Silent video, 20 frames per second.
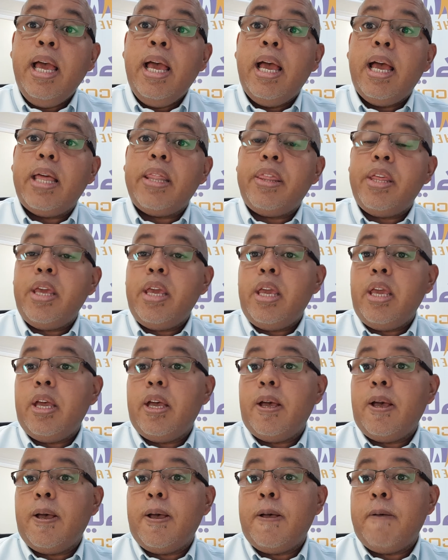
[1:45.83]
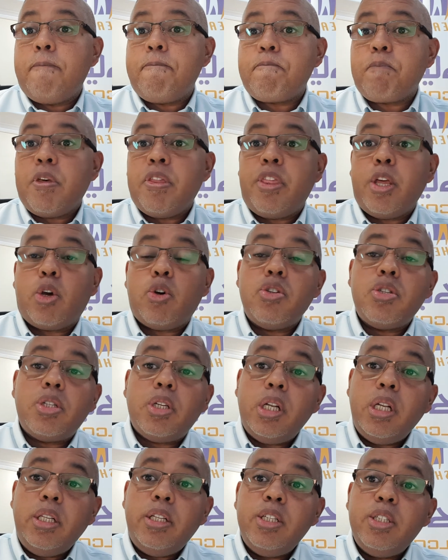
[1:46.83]
the
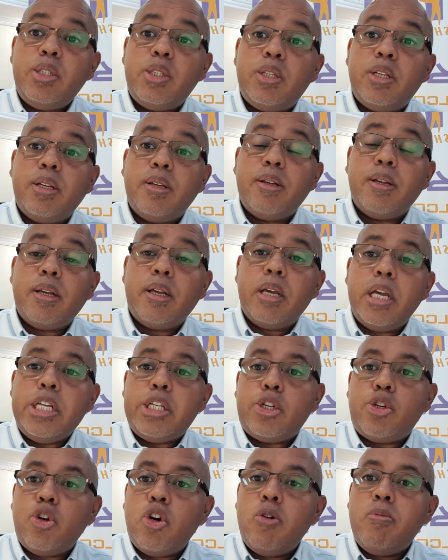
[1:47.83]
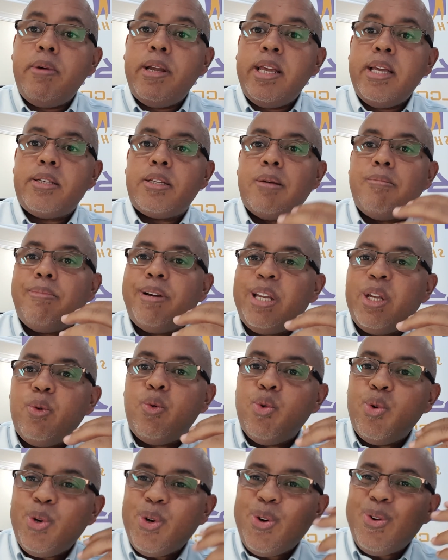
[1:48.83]
consultants is normally somebody
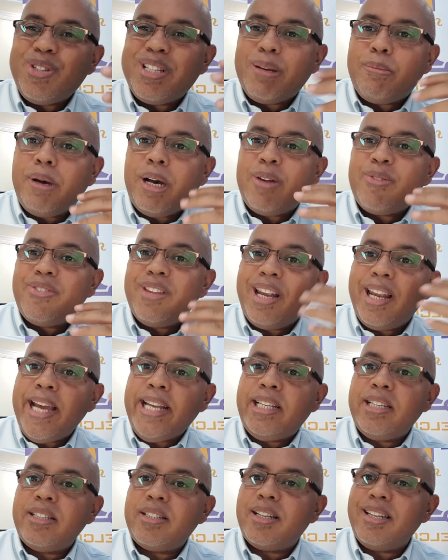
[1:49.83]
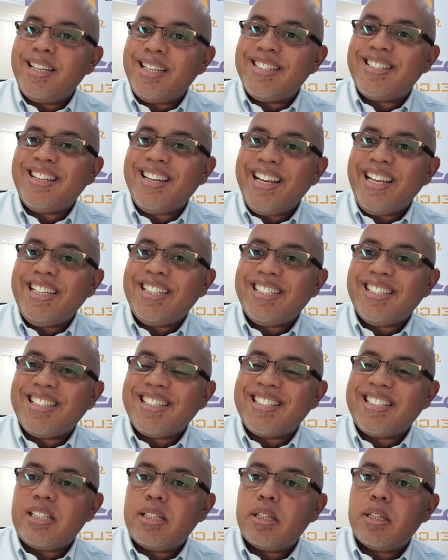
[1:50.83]
who knows about the latest
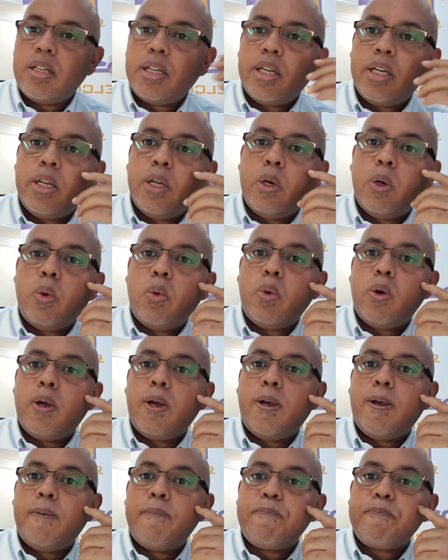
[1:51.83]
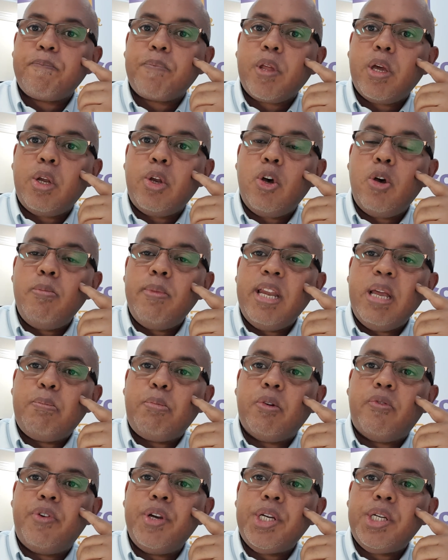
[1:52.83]
legislations. Normally
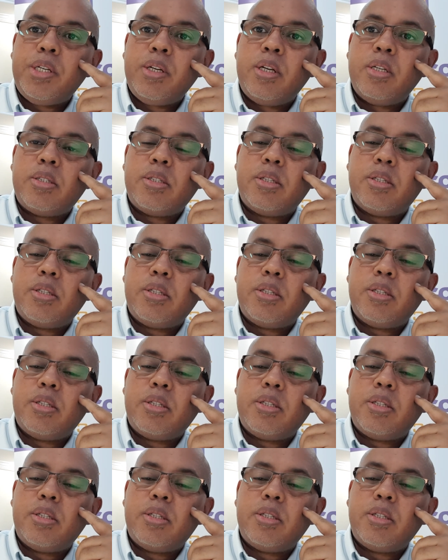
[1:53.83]
professional